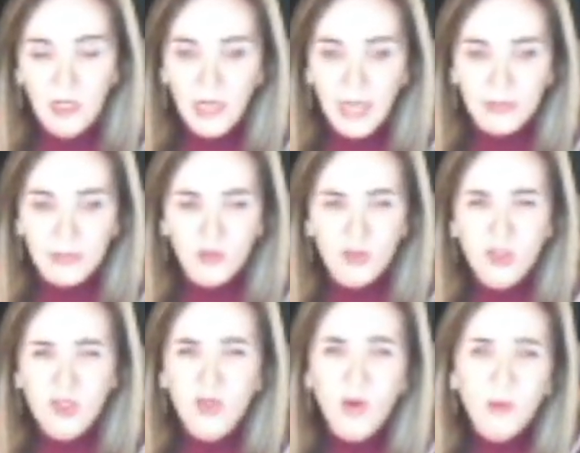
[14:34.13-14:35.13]
And it's
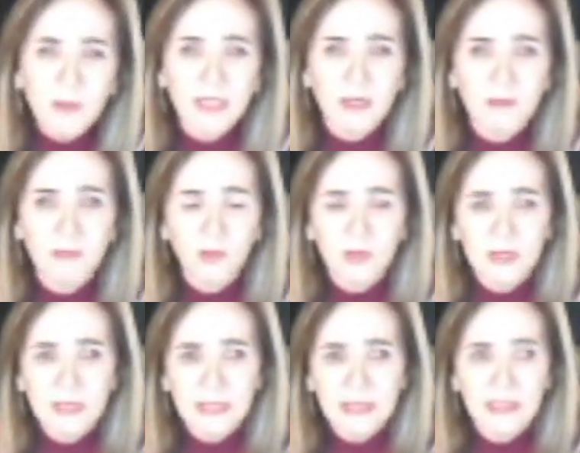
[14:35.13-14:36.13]
just so many important
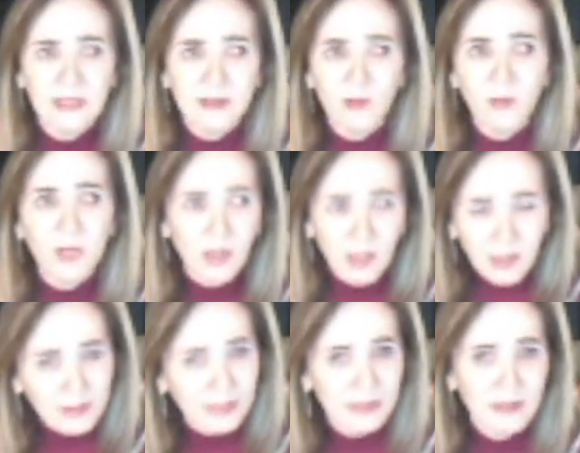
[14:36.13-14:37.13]
details that we
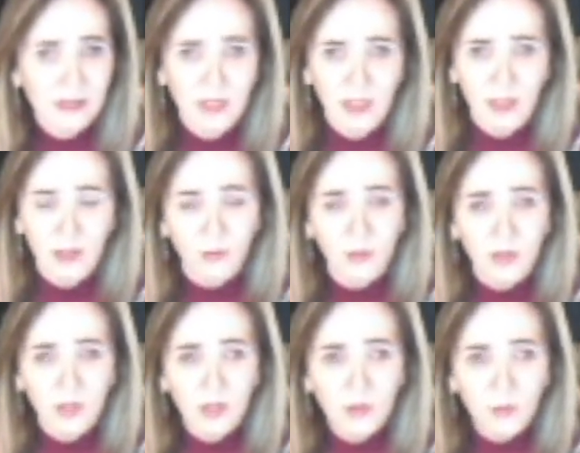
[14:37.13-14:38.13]
all need to know.
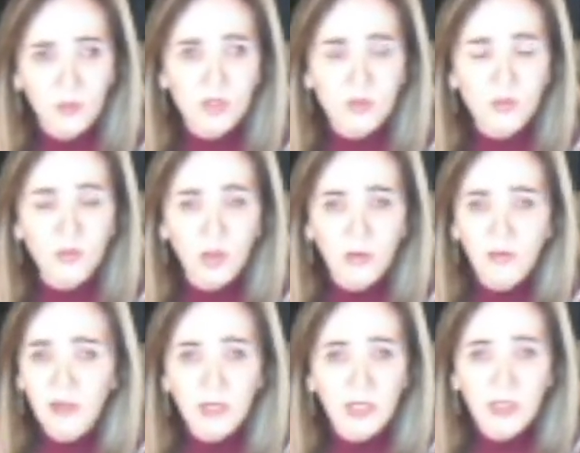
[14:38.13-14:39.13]

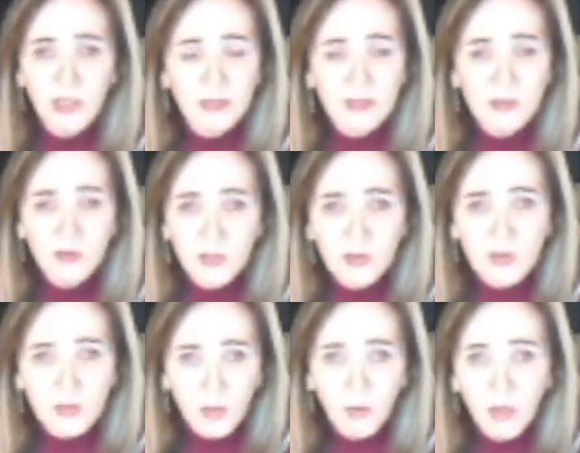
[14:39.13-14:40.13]
It's just
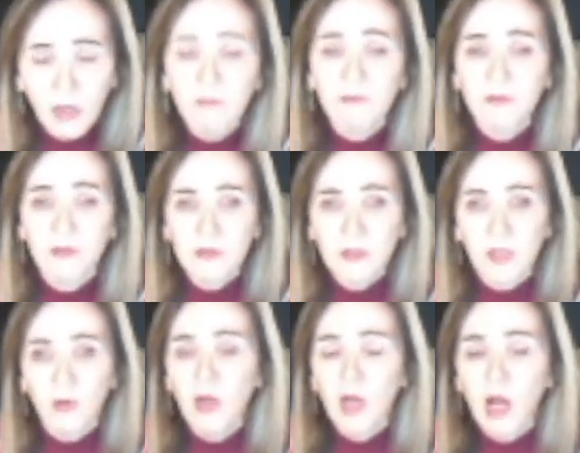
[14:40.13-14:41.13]
so helpful.
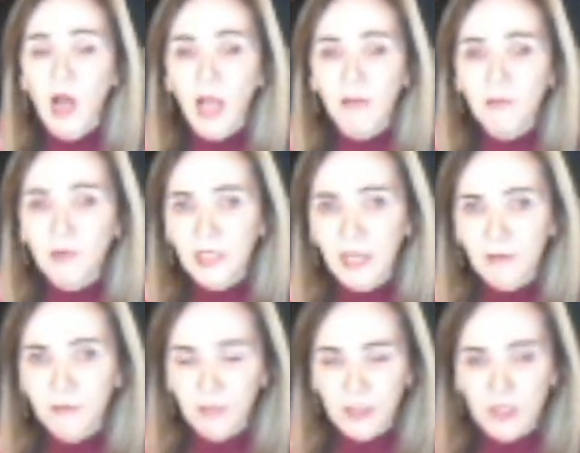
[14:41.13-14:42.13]
So I've really had
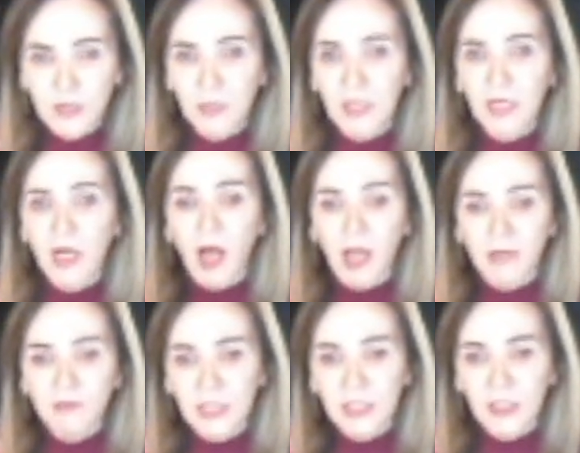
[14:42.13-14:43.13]
fun doing it.
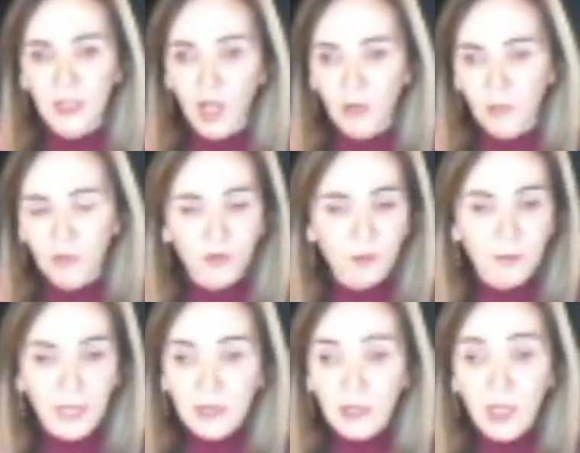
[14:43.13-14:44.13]
I've done it along with you.
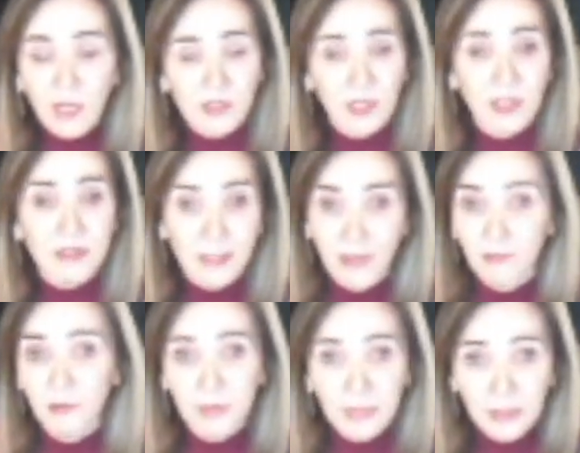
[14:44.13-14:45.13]
My closet has
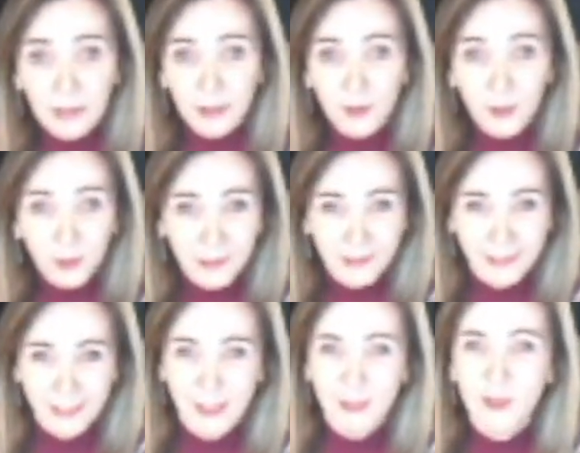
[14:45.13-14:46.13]
never been cleaner.
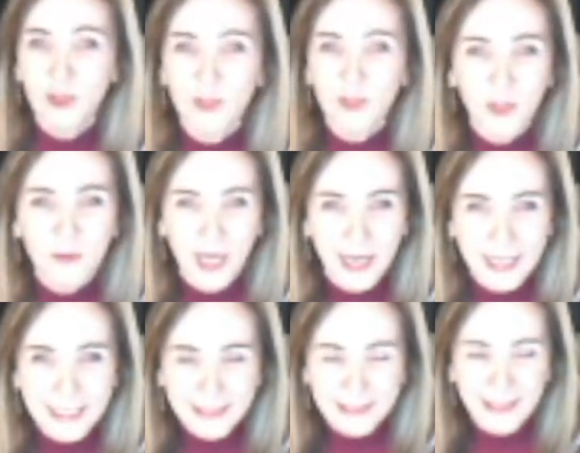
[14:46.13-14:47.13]
It's so
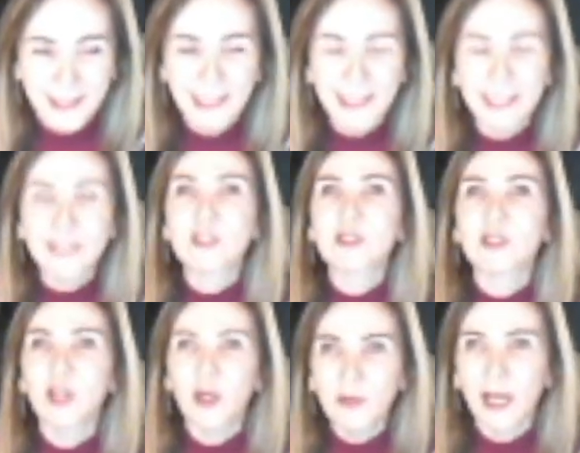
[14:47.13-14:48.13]
nice. It's
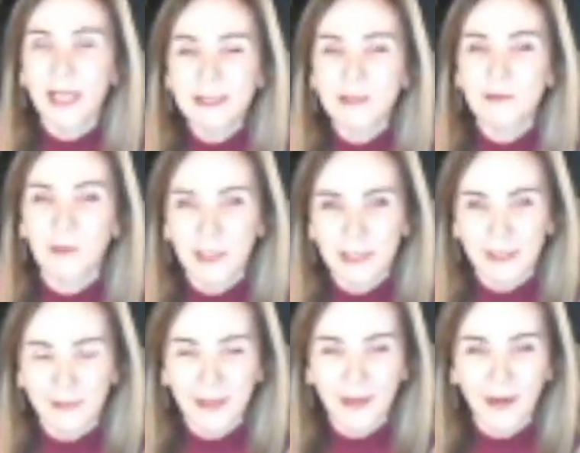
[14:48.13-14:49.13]
so nice to walk
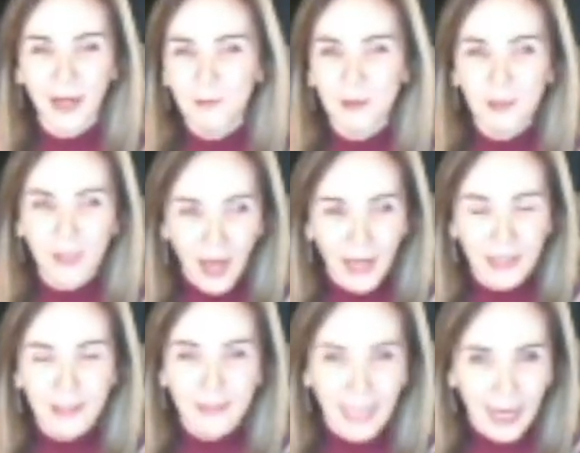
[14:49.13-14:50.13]
in there. I will not
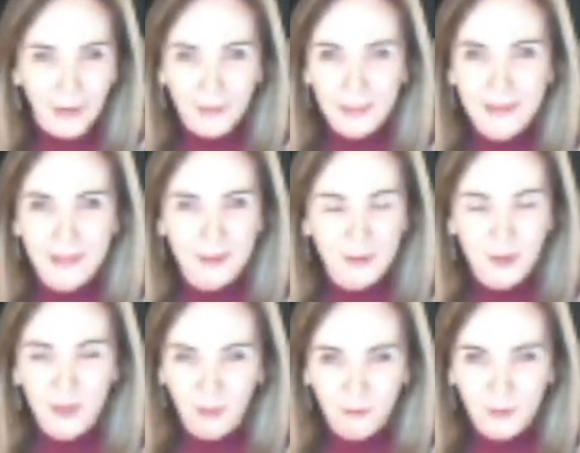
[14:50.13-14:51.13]
allow it to get
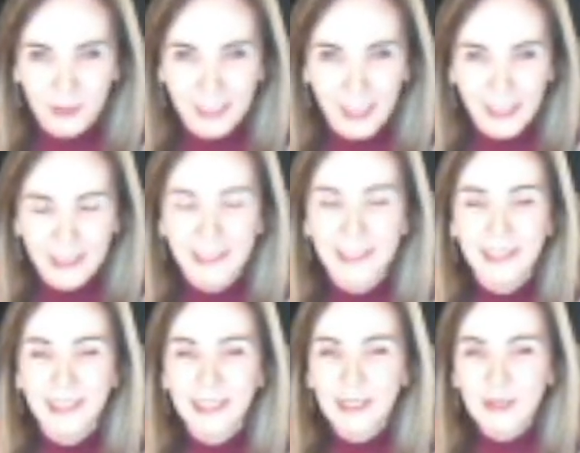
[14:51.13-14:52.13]
stuffy again.
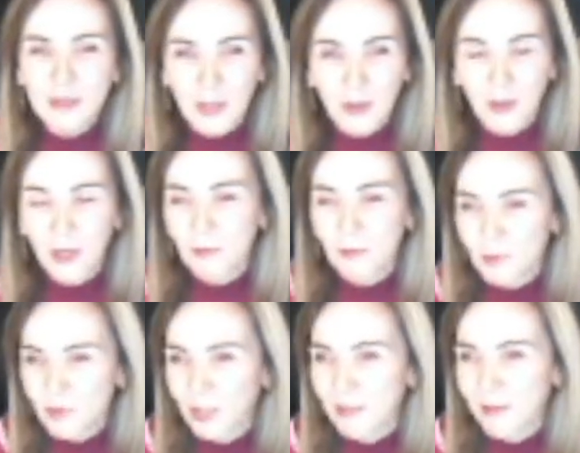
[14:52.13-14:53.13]
So I
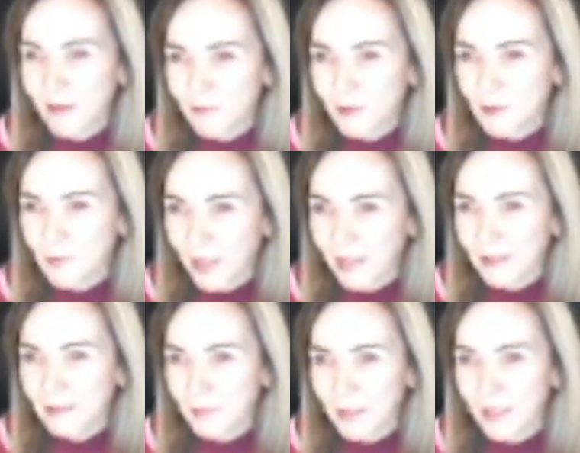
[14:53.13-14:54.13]
appreciate that
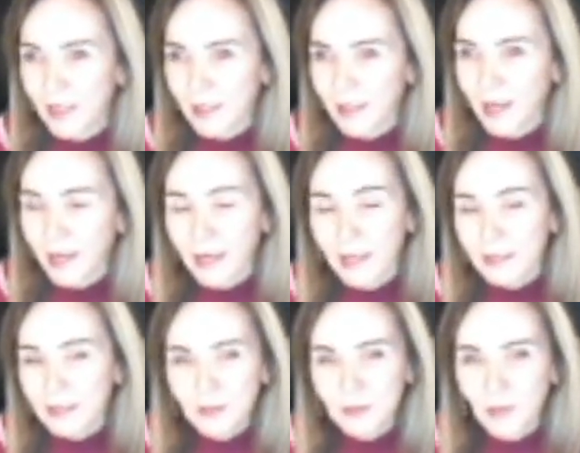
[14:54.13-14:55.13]
feedback. But
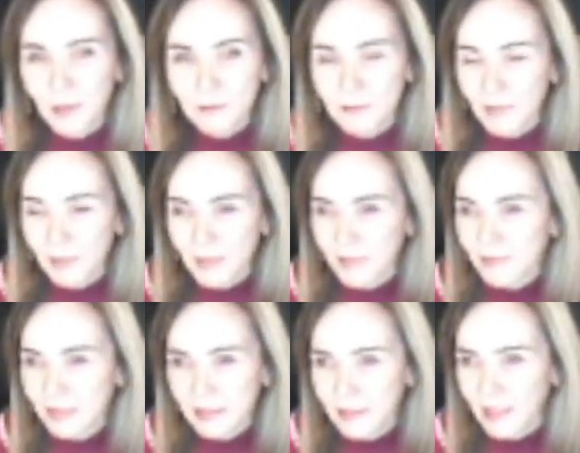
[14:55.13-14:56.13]
I'm
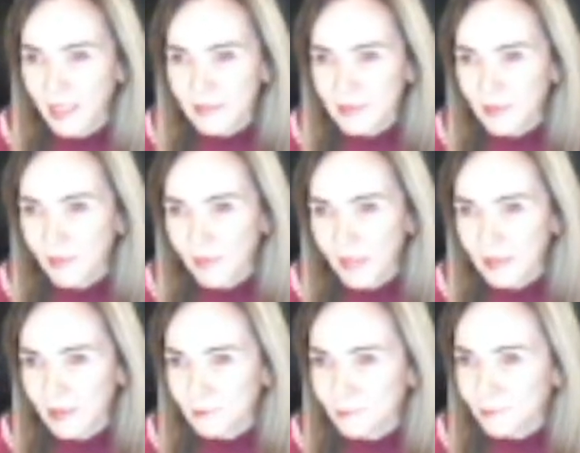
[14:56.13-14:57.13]
loving the class, so thank
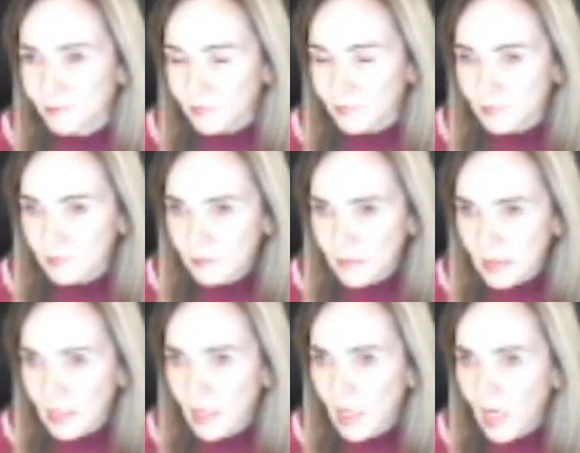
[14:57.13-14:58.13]
you.
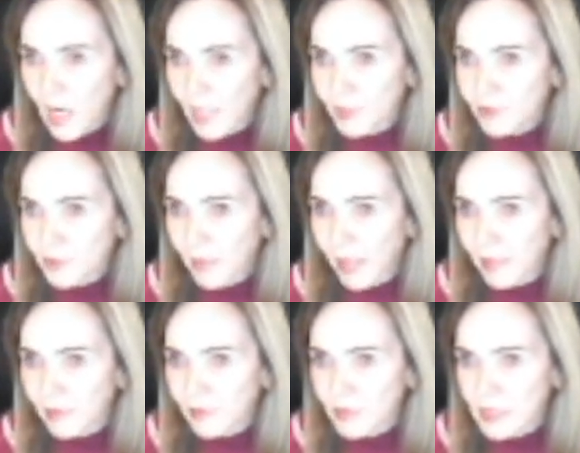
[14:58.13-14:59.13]
I used a
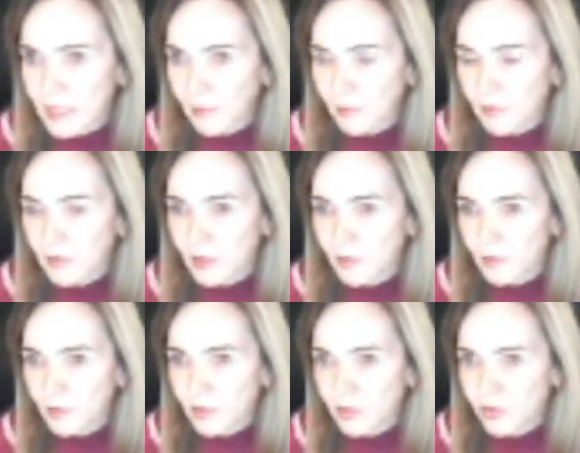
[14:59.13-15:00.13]
pattern today with the
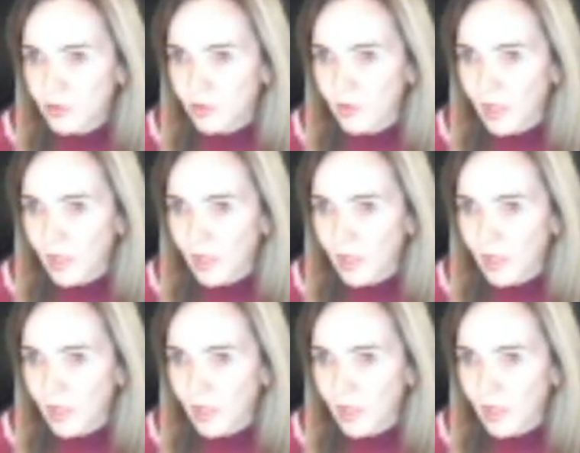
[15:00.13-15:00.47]
newer tissue.